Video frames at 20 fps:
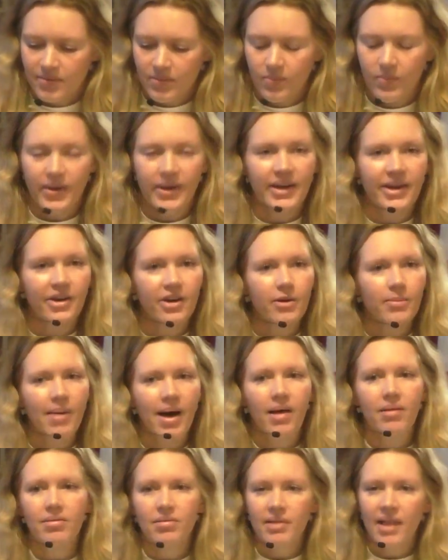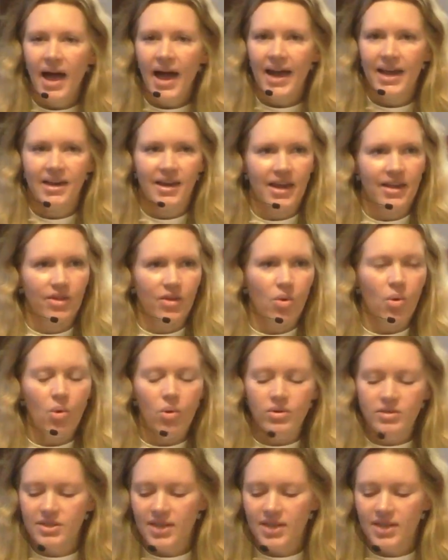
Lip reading: We hear about light in the Old